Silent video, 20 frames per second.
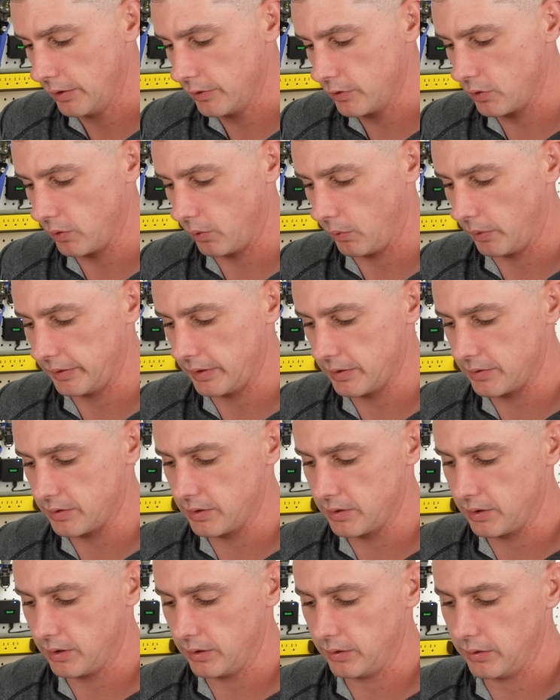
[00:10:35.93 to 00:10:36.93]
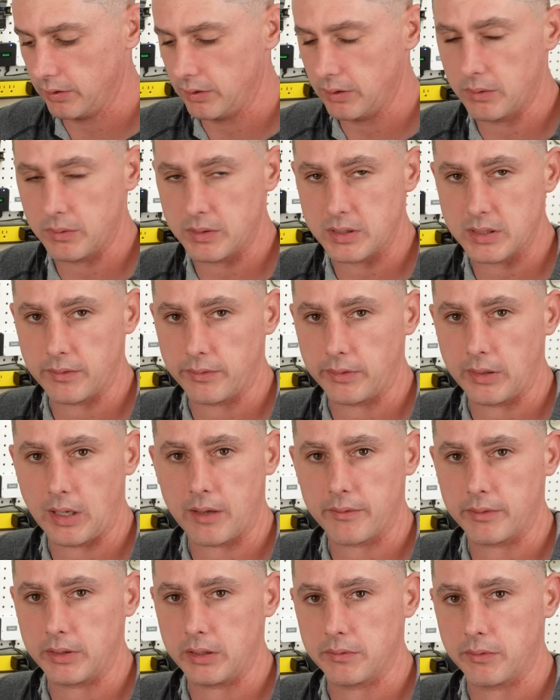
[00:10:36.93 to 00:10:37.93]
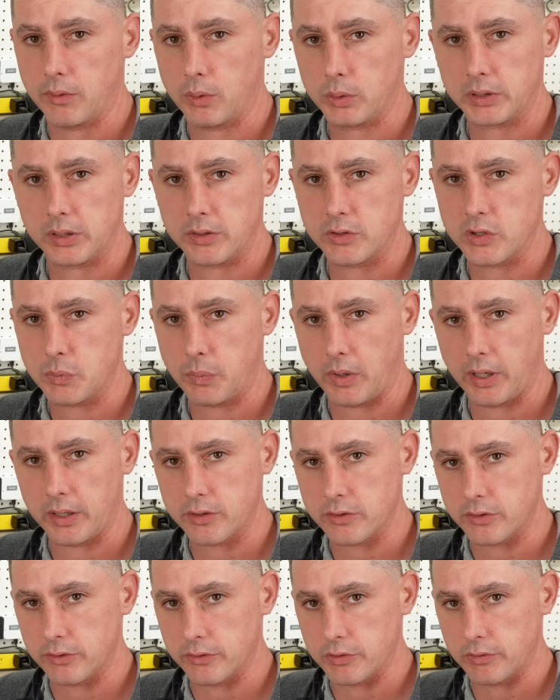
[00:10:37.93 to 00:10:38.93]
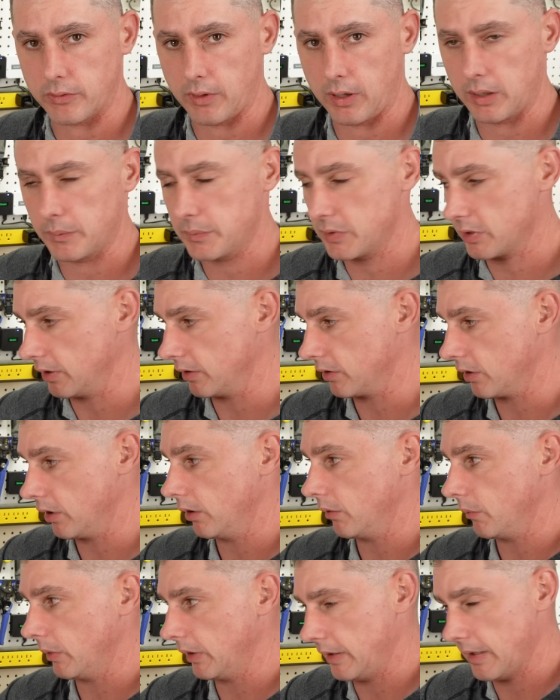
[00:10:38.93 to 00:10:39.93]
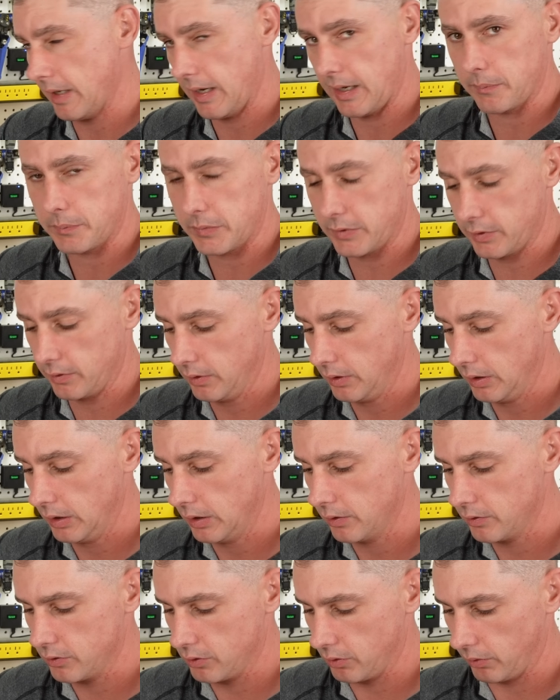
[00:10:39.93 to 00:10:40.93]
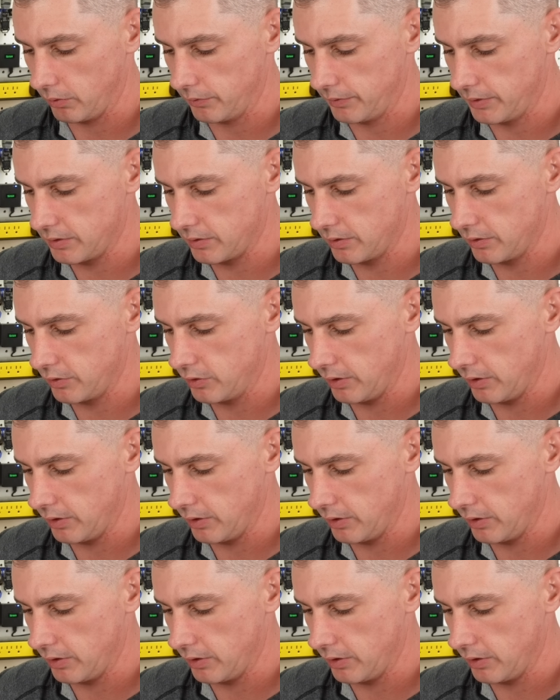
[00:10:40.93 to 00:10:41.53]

So what this is going to do is if you have any voltage spikes or drops, it's going to adapt so this is